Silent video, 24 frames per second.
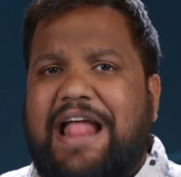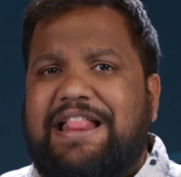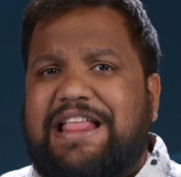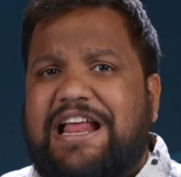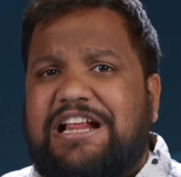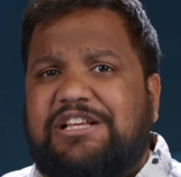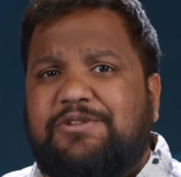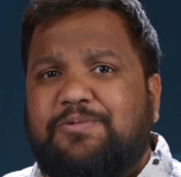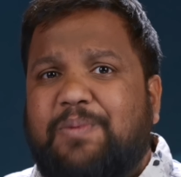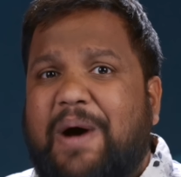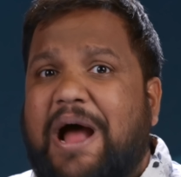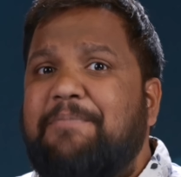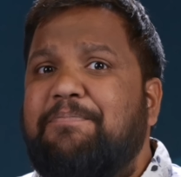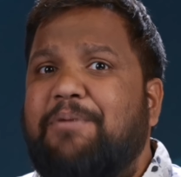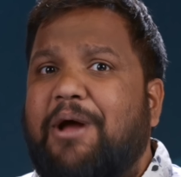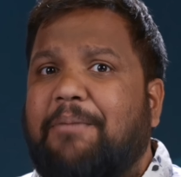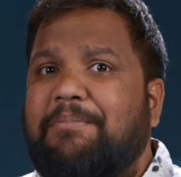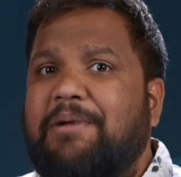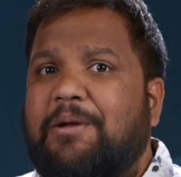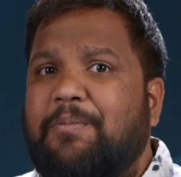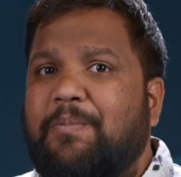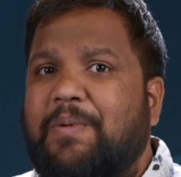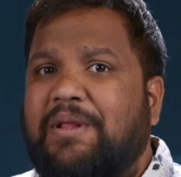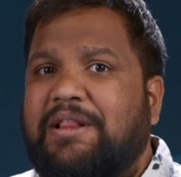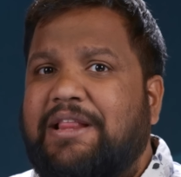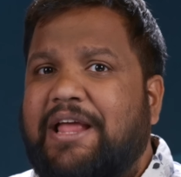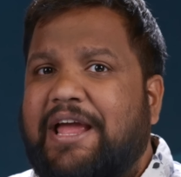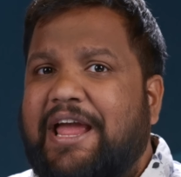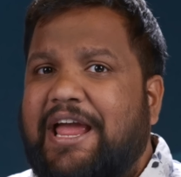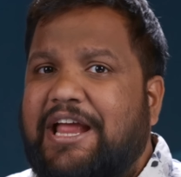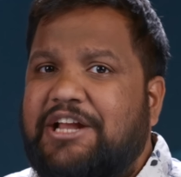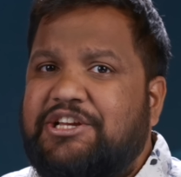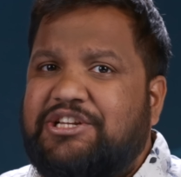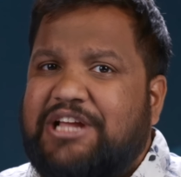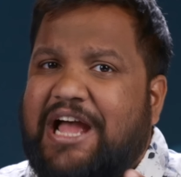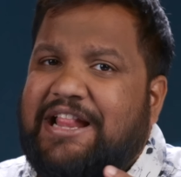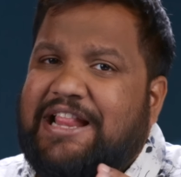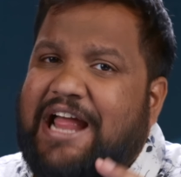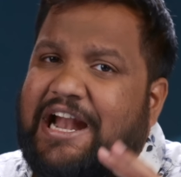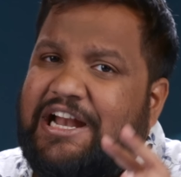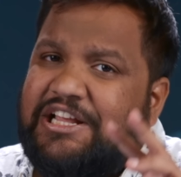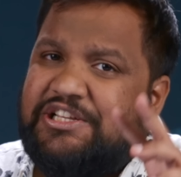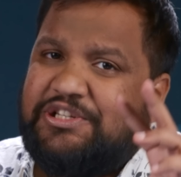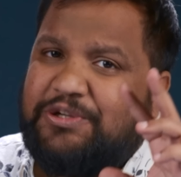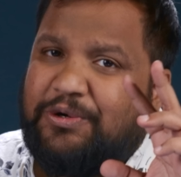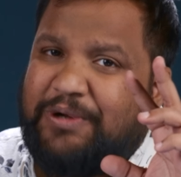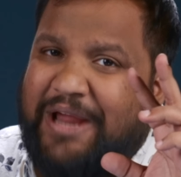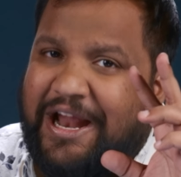there is one problem with the hinge, and that
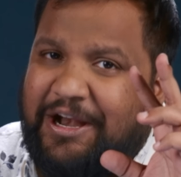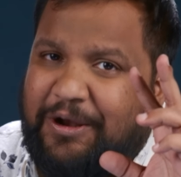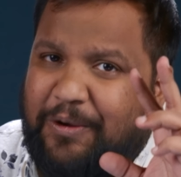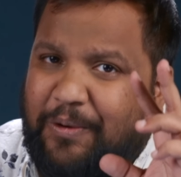is you get